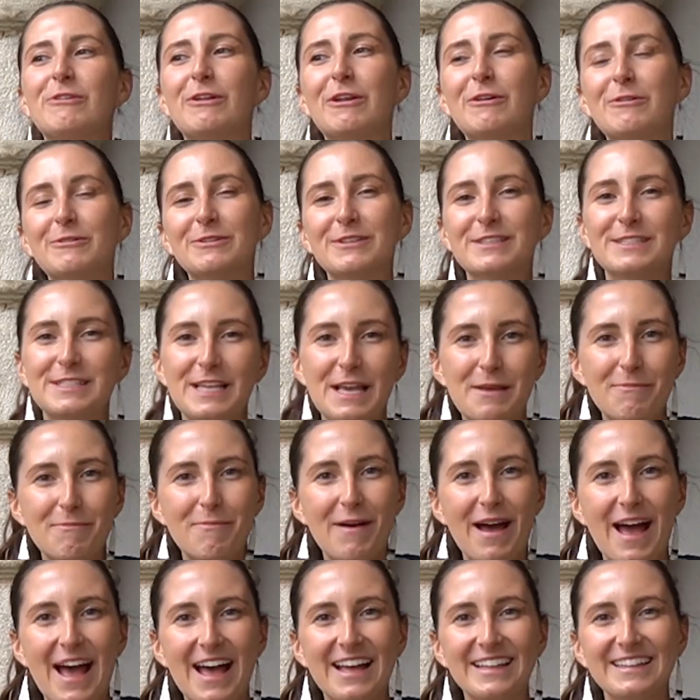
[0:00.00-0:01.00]
follow the same
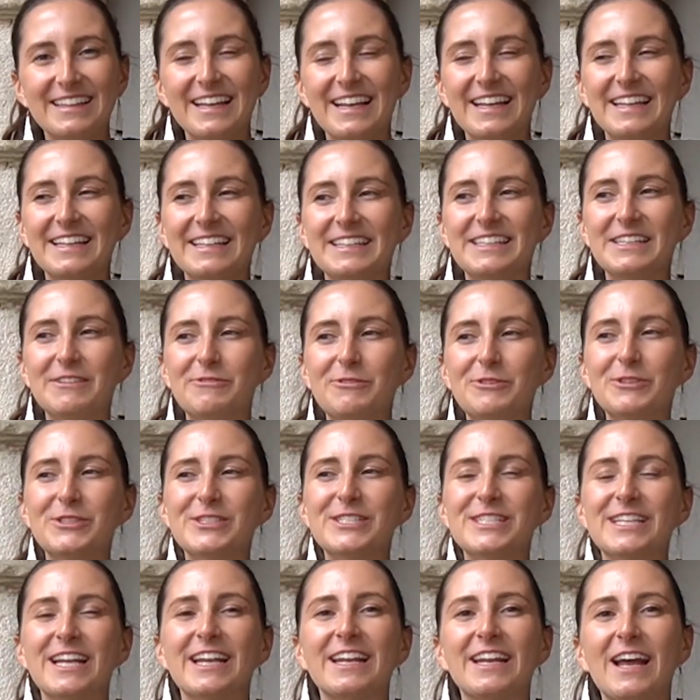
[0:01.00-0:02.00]
path, and if you
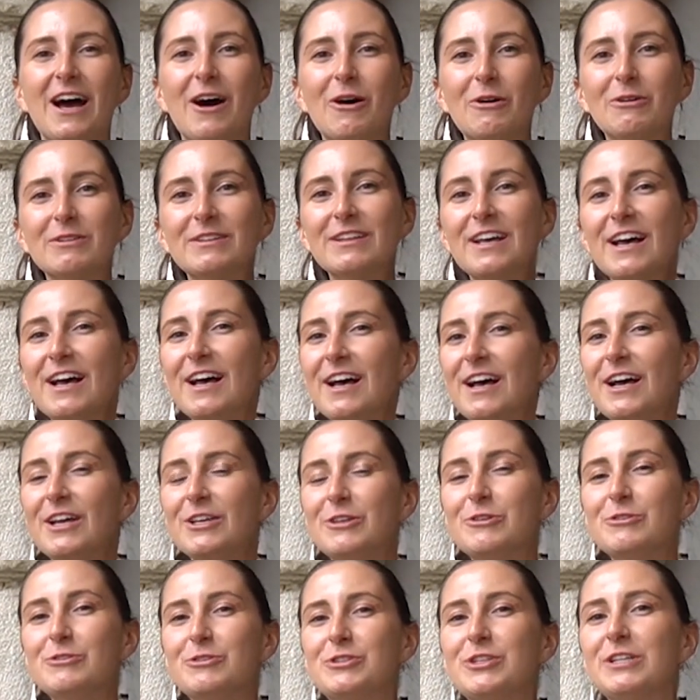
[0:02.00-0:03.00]
stand out,
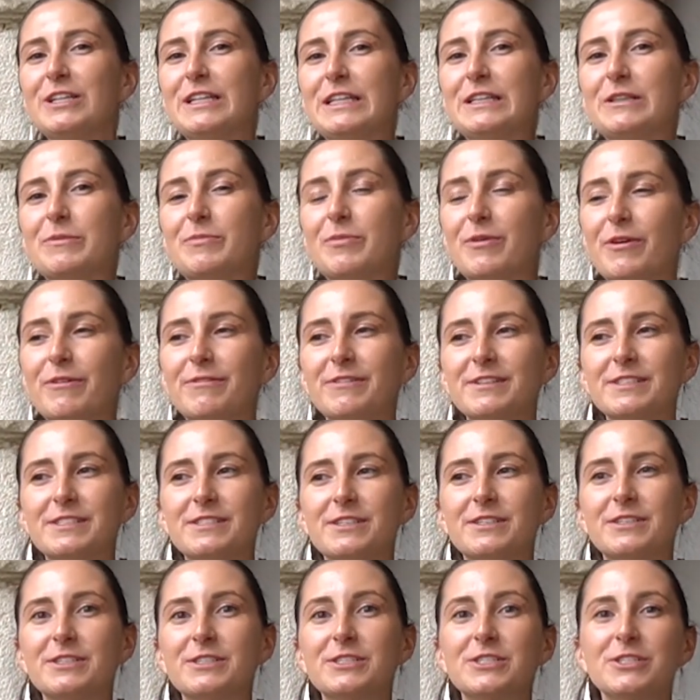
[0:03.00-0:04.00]
usually the
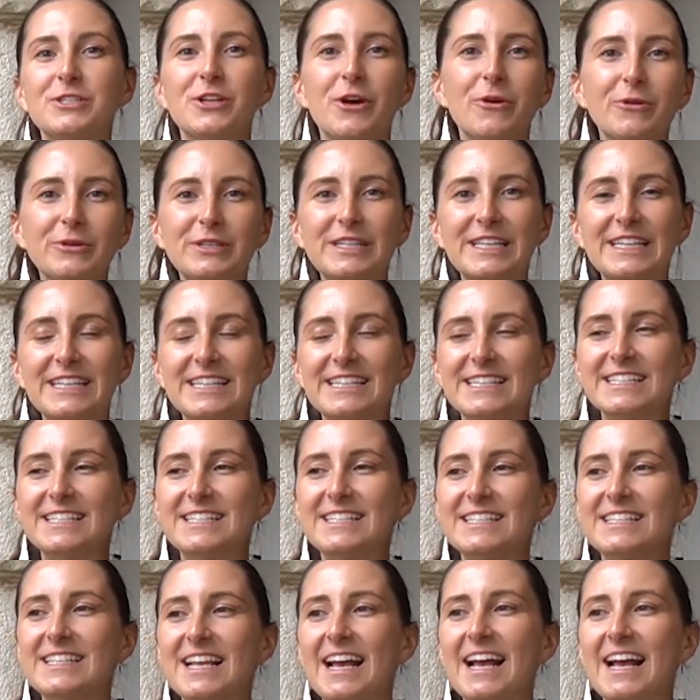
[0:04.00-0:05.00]
professors notice